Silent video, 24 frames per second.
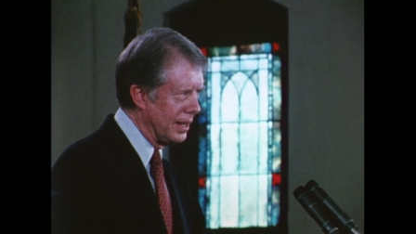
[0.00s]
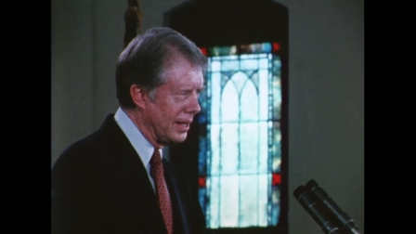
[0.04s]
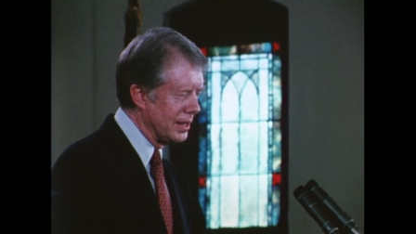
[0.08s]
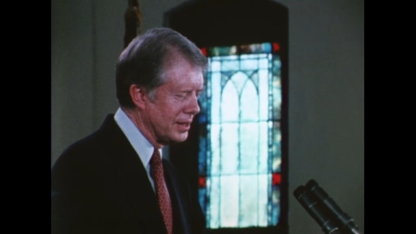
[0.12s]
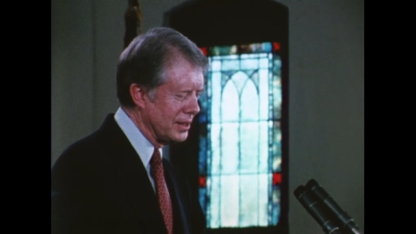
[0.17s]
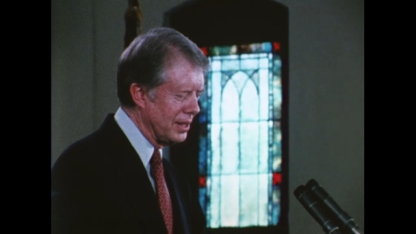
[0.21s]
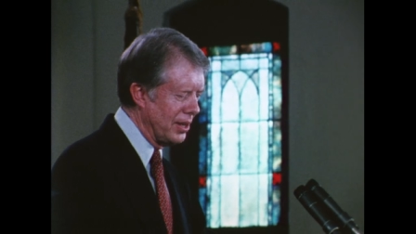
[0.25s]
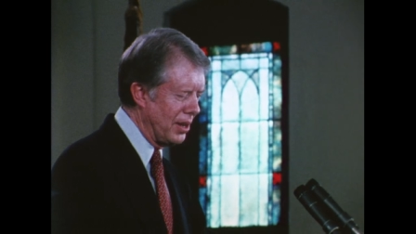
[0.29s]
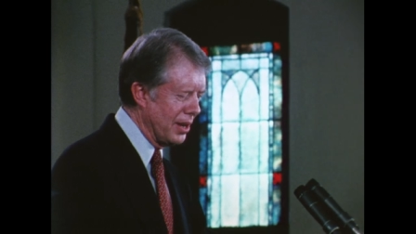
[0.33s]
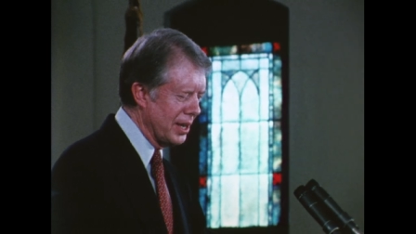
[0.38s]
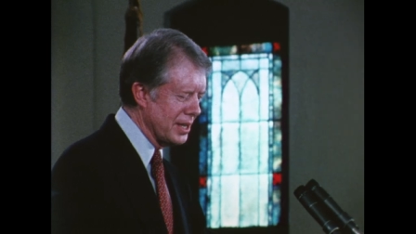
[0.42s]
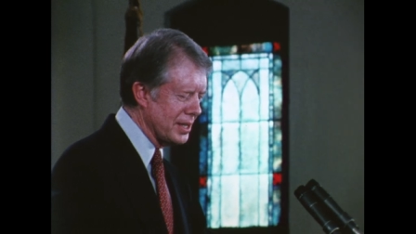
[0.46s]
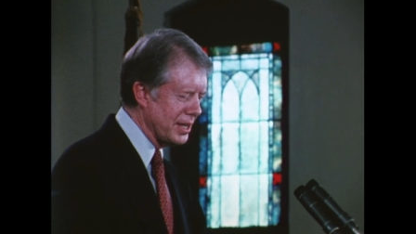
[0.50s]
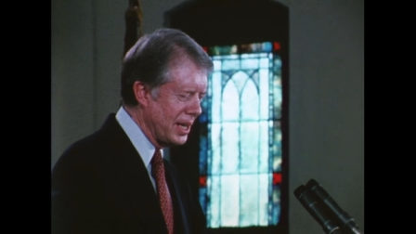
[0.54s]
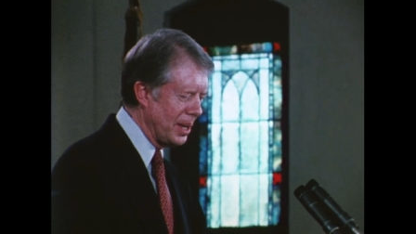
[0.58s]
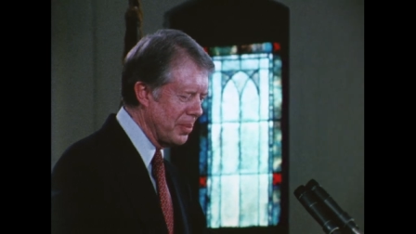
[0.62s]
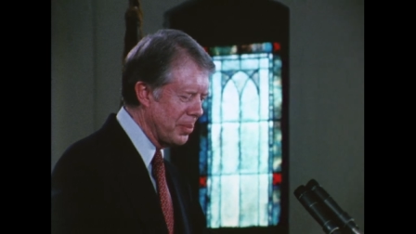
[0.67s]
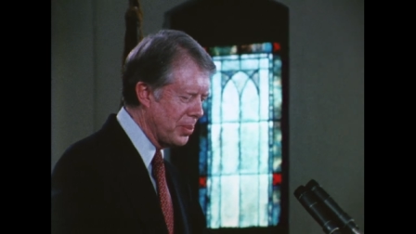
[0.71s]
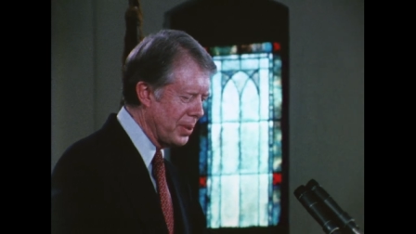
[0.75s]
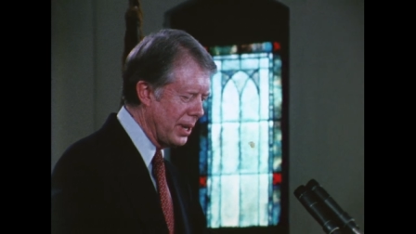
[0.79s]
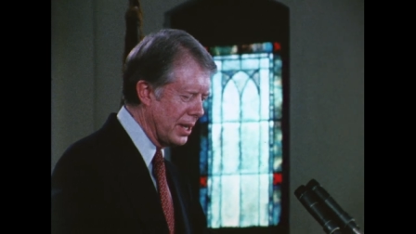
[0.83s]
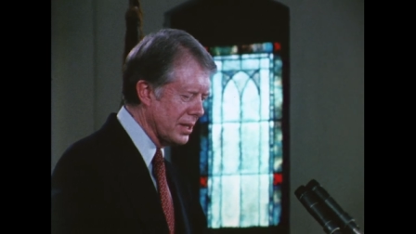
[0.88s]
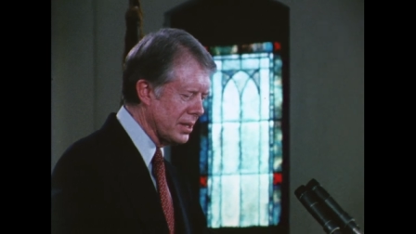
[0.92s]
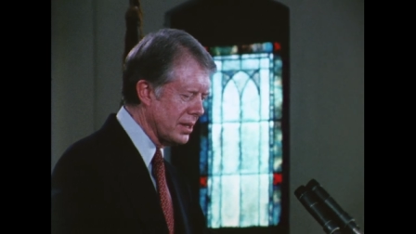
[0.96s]
And as long as
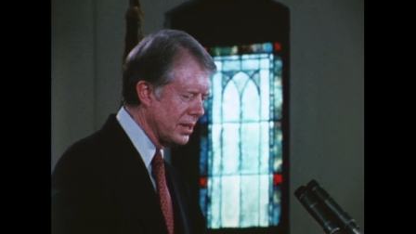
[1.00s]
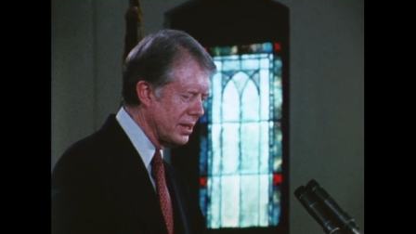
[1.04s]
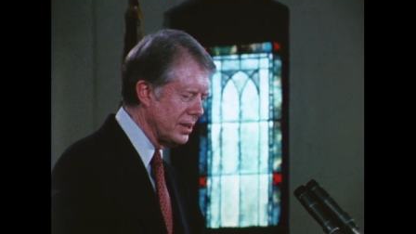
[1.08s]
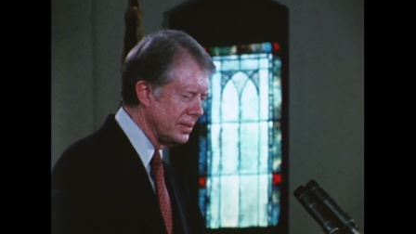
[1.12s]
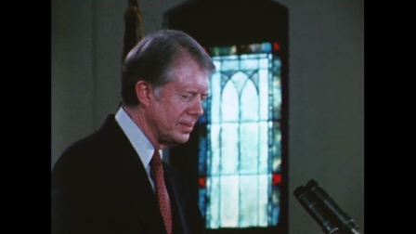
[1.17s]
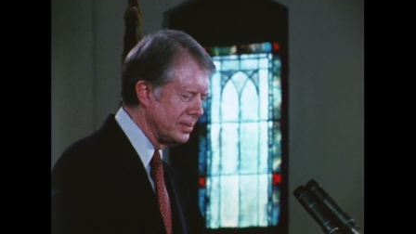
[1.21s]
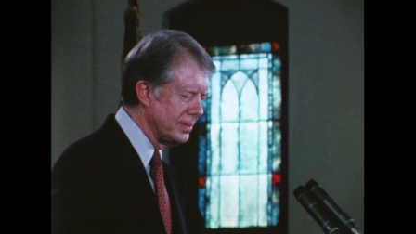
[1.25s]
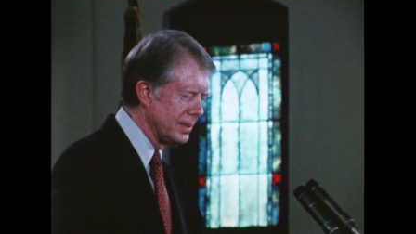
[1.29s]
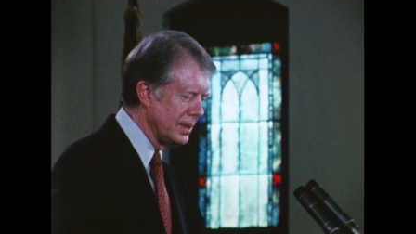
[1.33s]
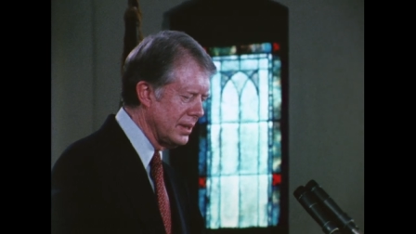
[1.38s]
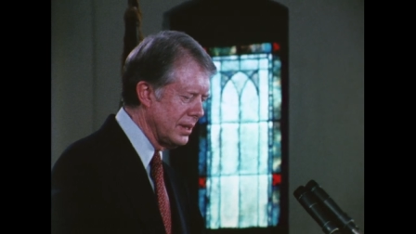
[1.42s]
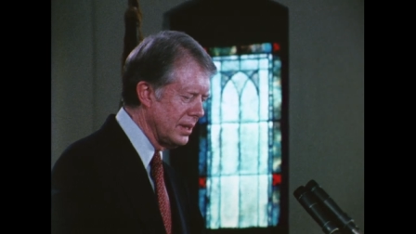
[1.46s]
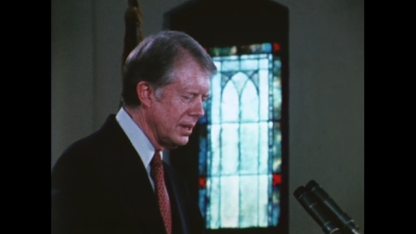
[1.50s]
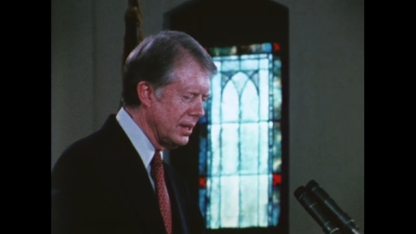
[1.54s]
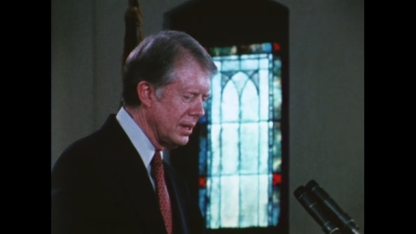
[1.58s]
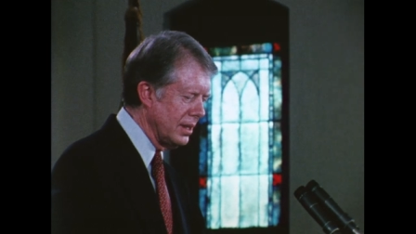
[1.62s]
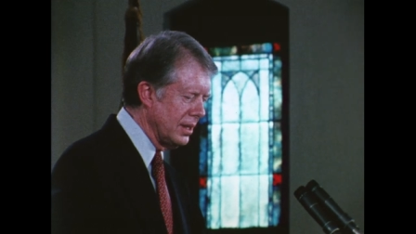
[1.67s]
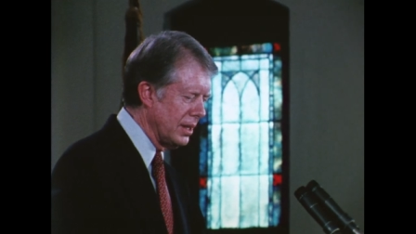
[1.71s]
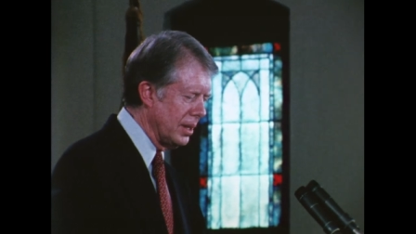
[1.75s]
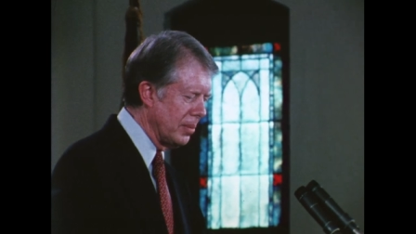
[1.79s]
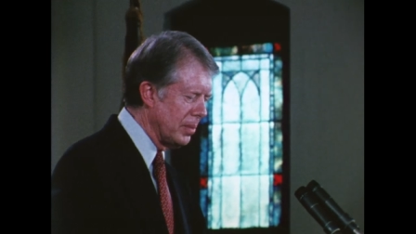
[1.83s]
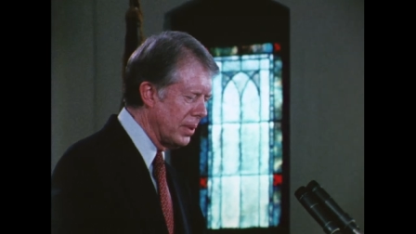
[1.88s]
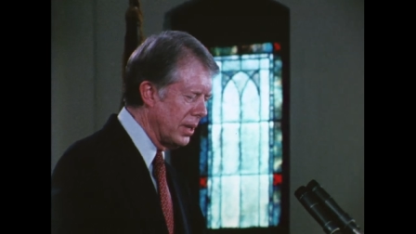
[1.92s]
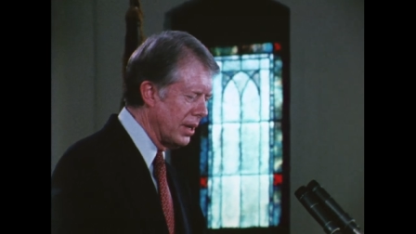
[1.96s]
I'm president,
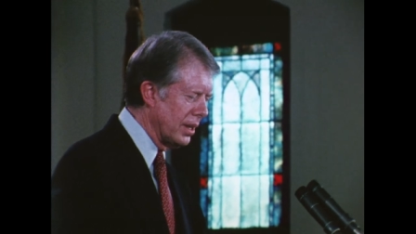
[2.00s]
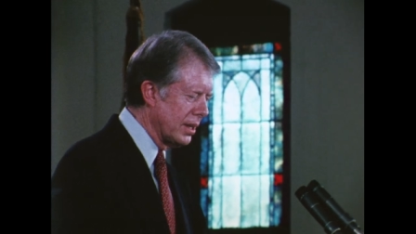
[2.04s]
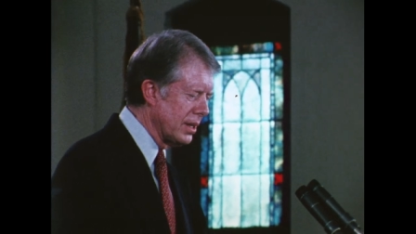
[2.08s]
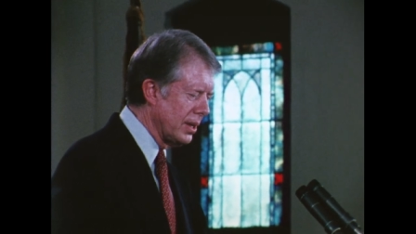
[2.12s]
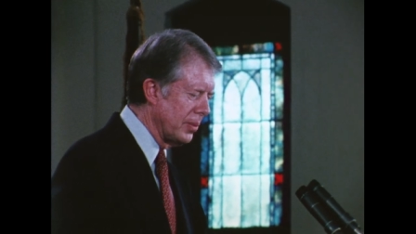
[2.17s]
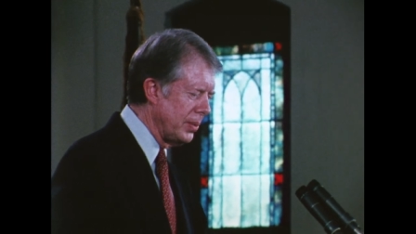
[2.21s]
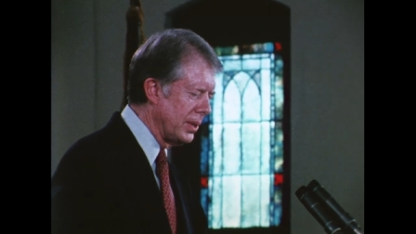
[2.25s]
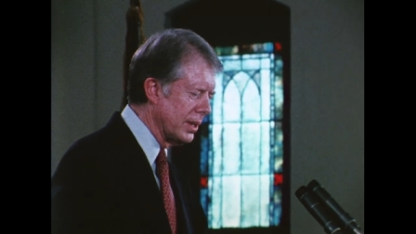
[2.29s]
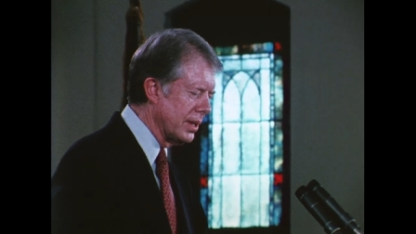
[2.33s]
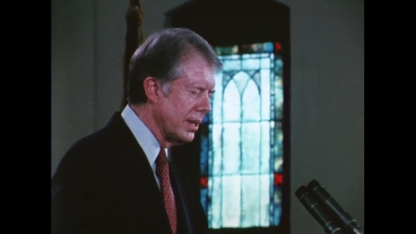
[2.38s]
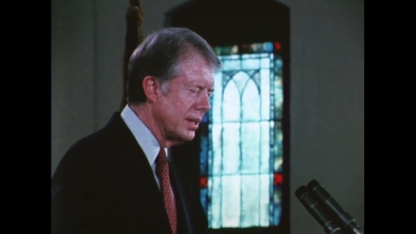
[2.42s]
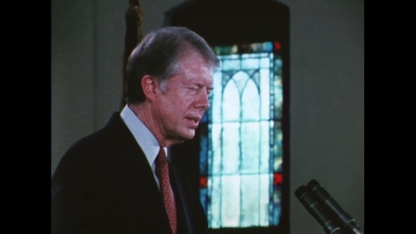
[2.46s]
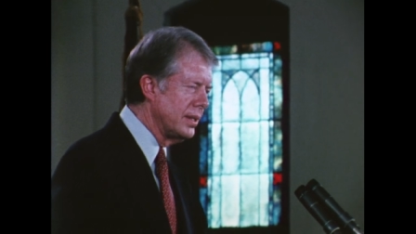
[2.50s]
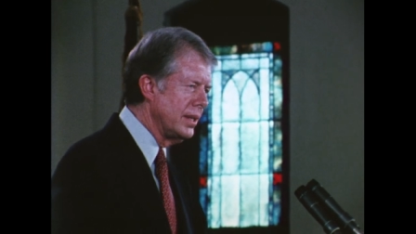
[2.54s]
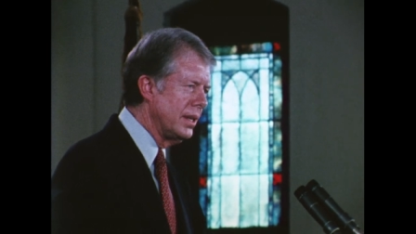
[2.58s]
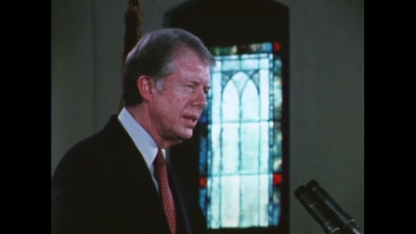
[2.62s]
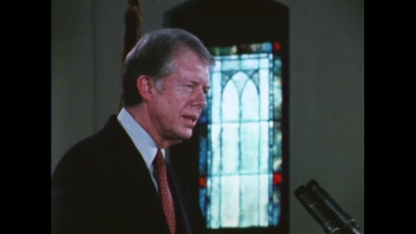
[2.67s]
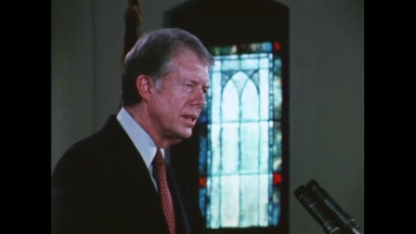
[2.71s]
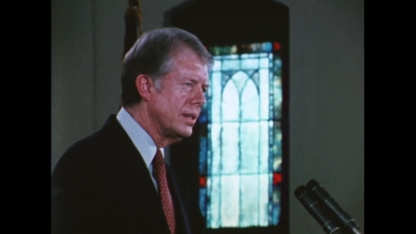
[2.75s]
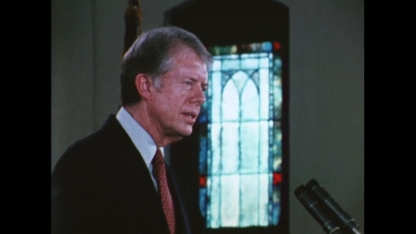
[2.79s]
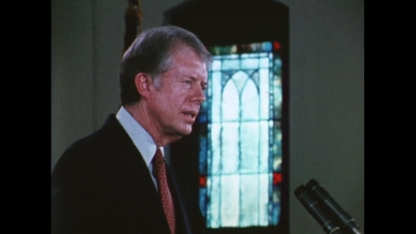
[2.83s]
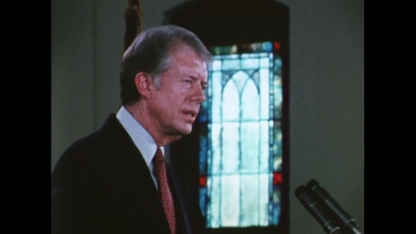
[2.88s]
America will continue